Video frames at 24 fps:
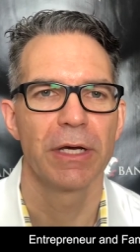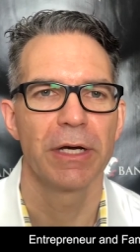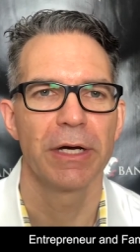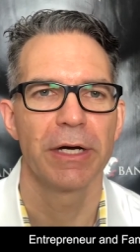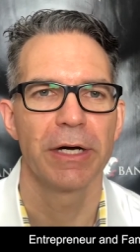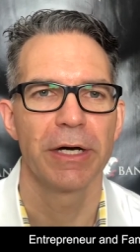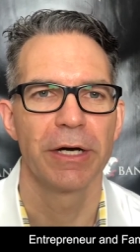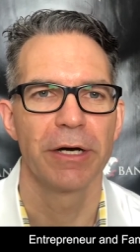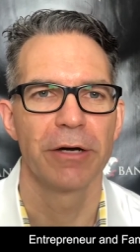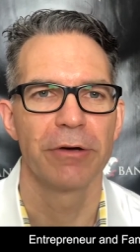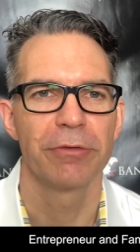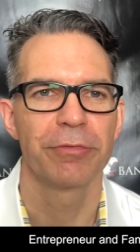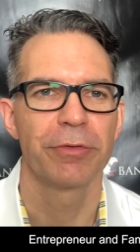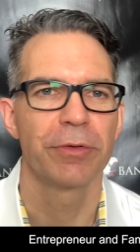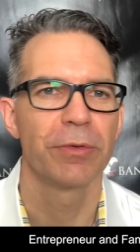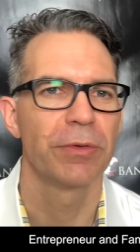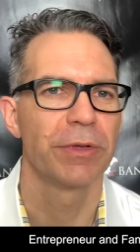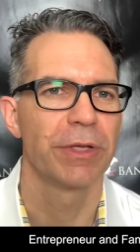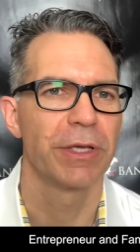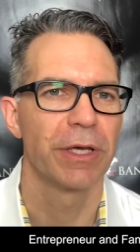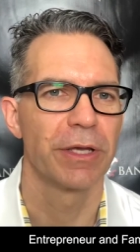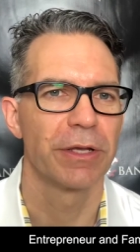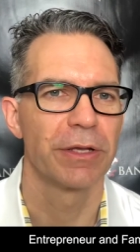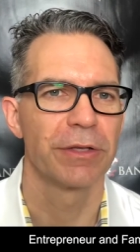A few of
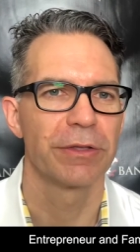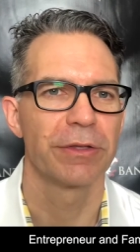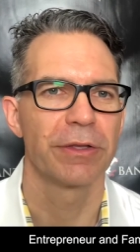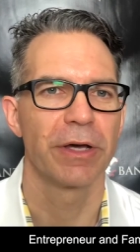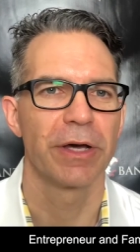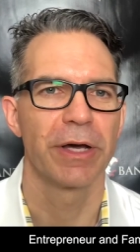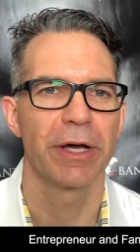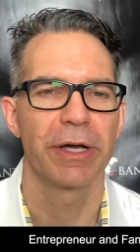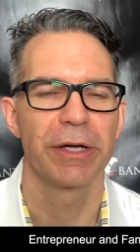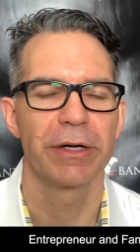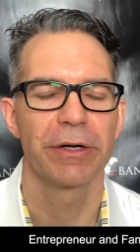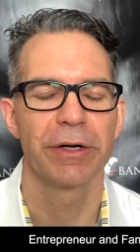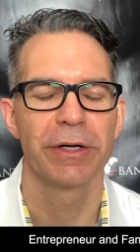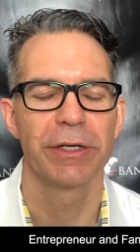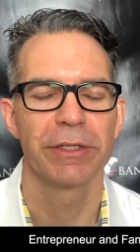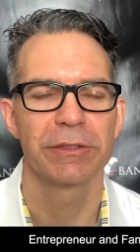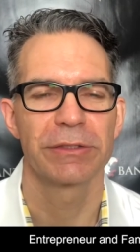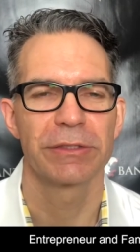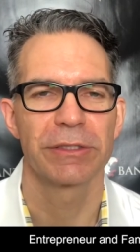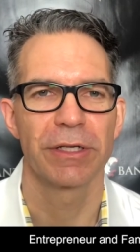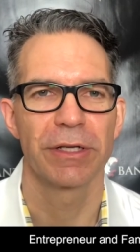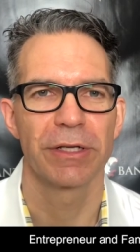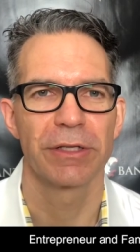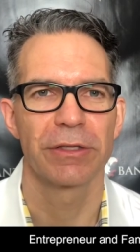the other
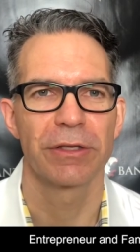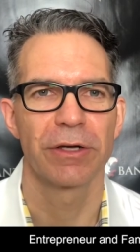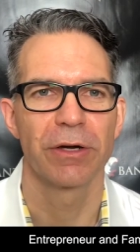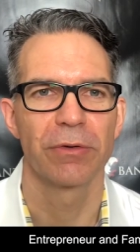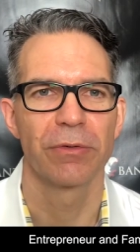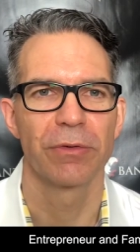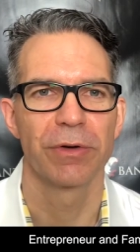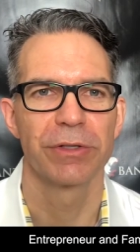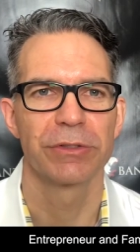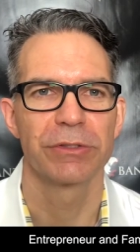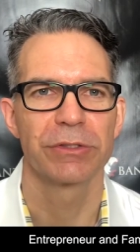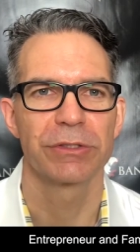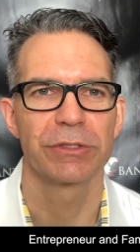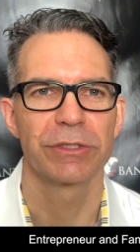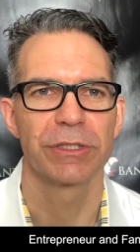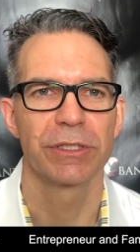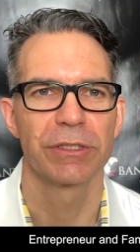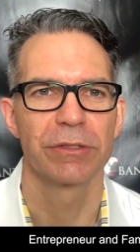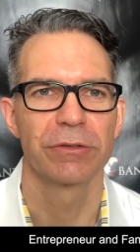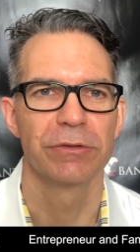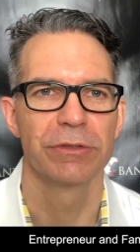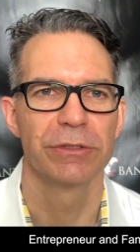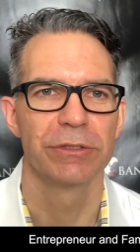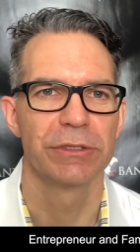highlights I thought were
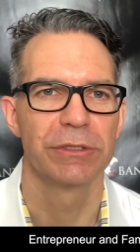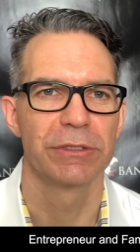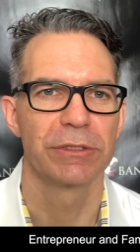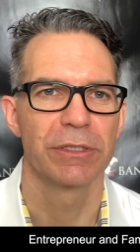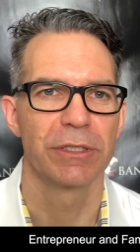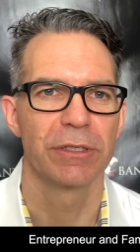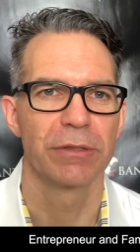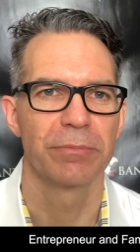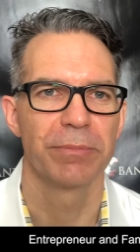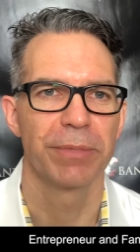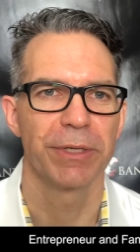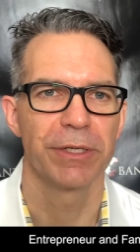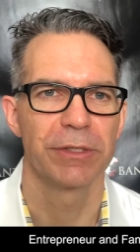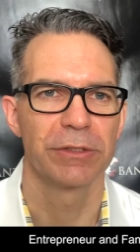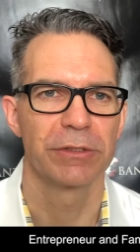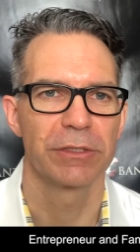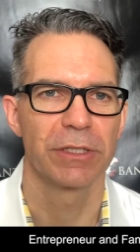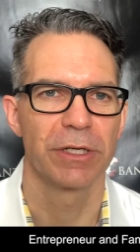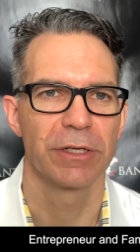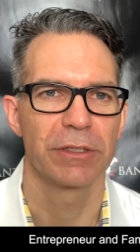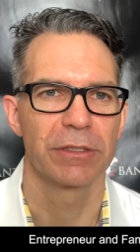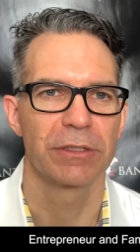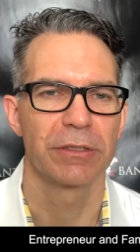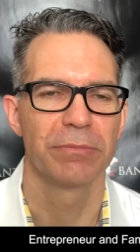interesting was Peter
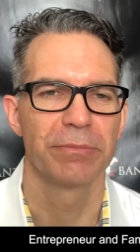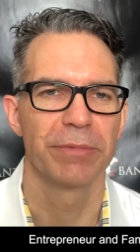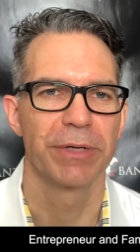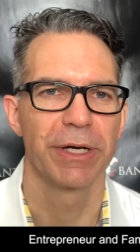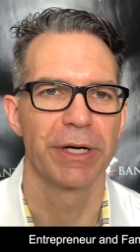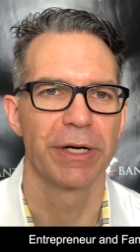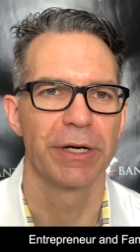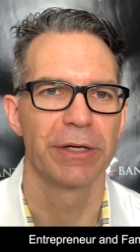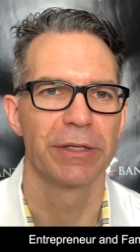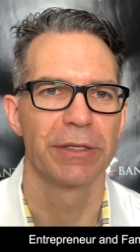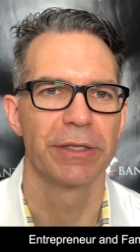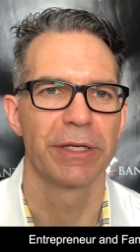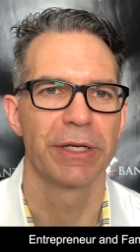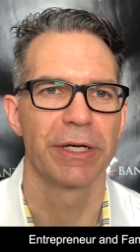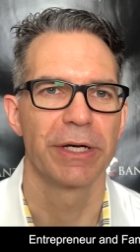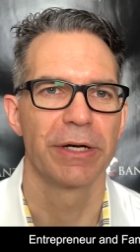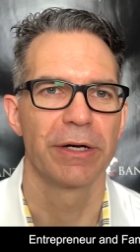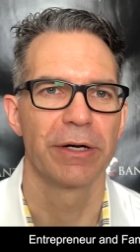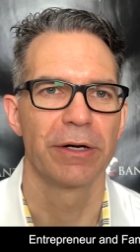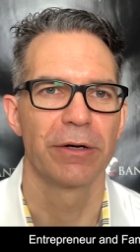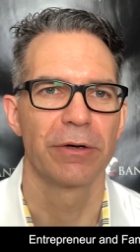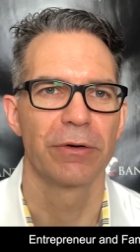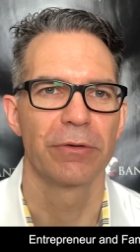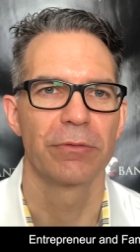talked about
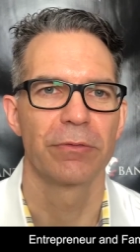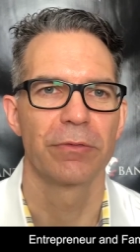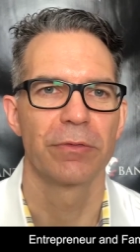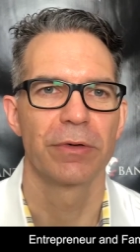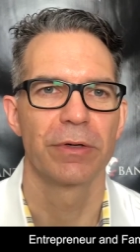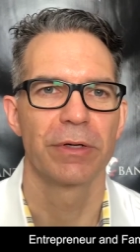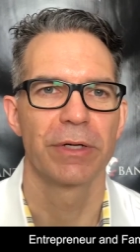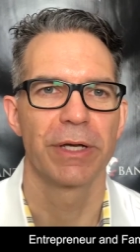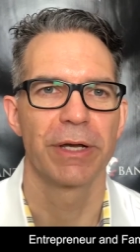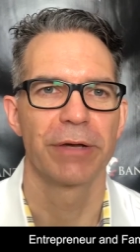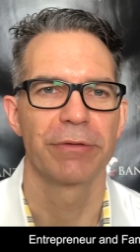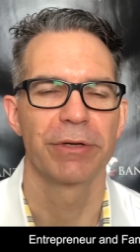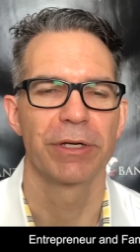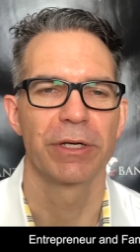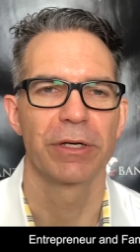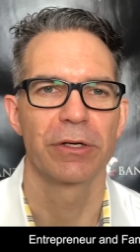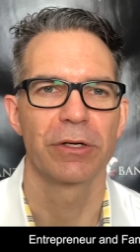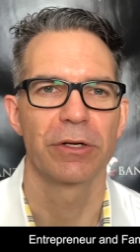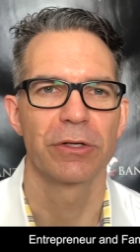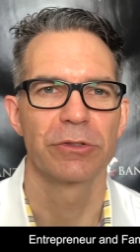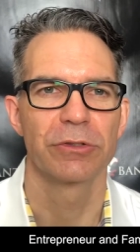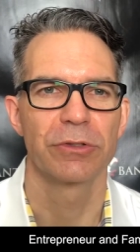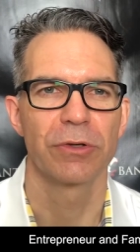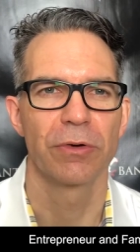how having a
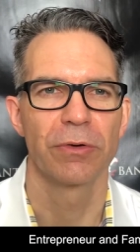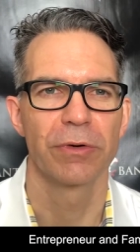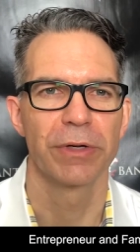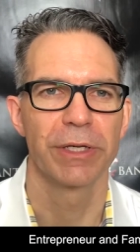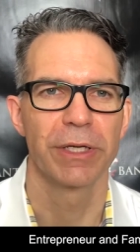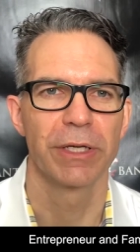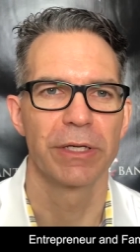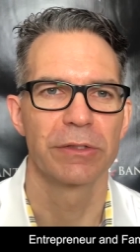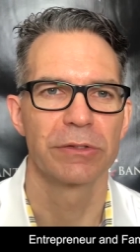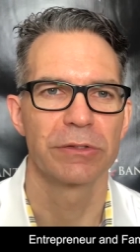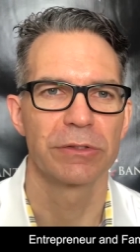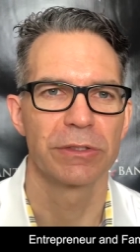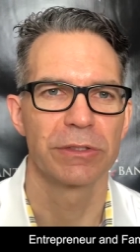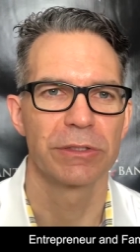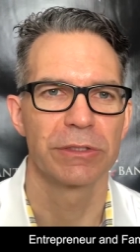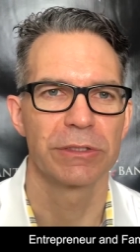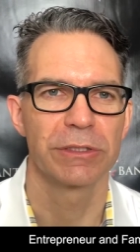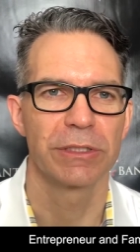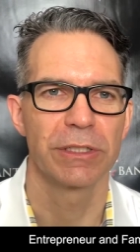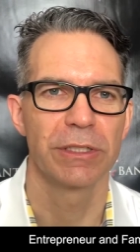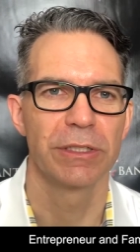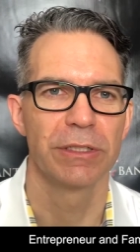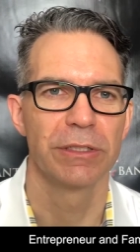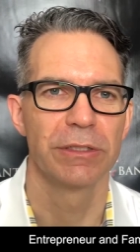controlling
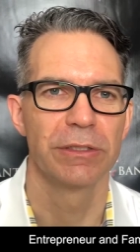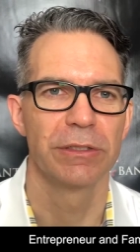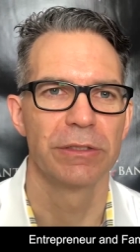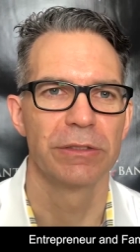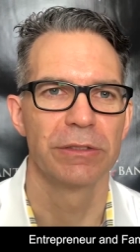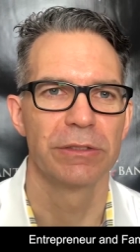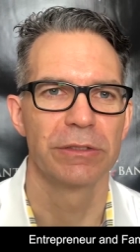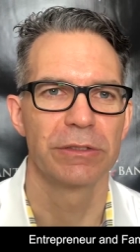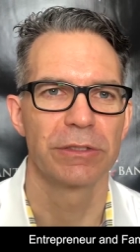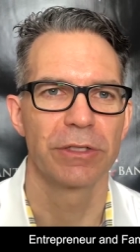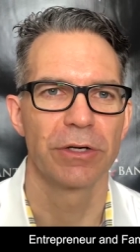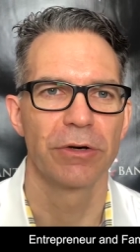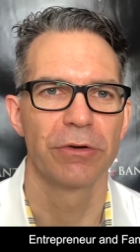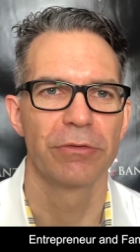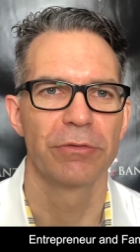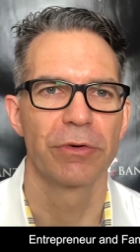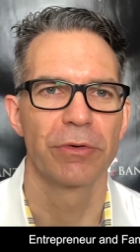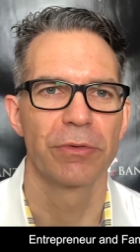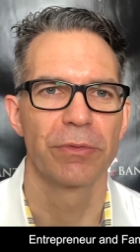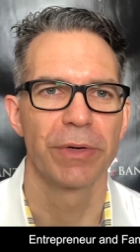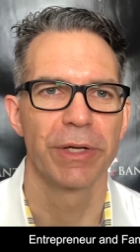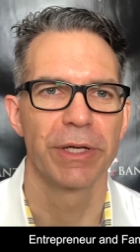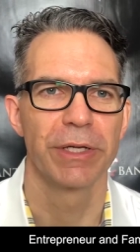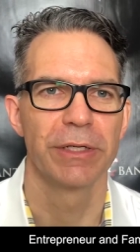interest is
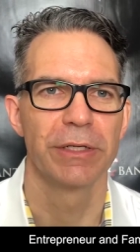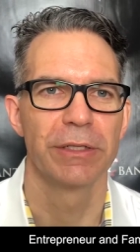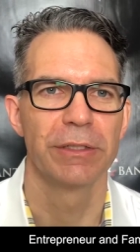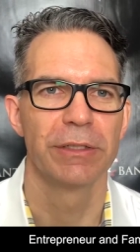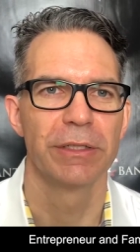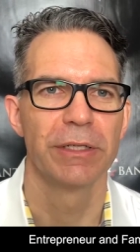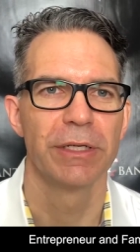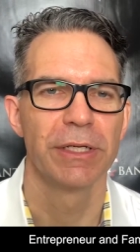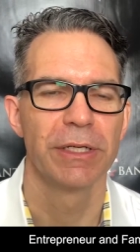overrated.